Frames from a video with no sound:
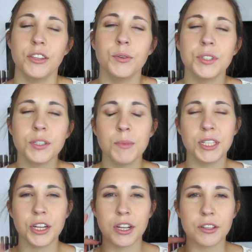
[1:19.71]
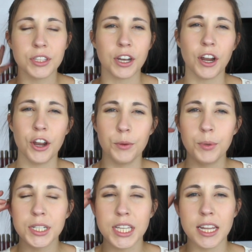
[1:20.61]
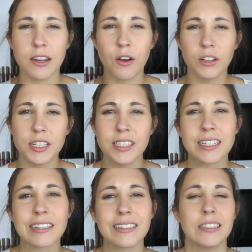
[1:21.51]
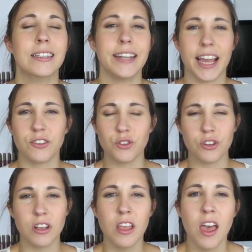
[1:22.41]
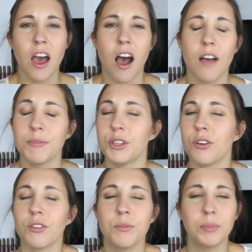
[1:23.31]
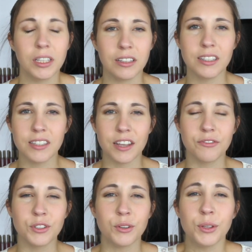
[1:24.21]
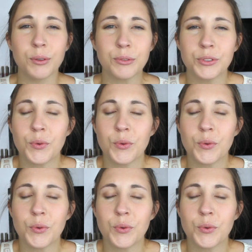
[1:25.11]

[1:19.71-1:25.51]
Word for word: uses materials that are 100% holistic, natural, um, and they're completely safe to use.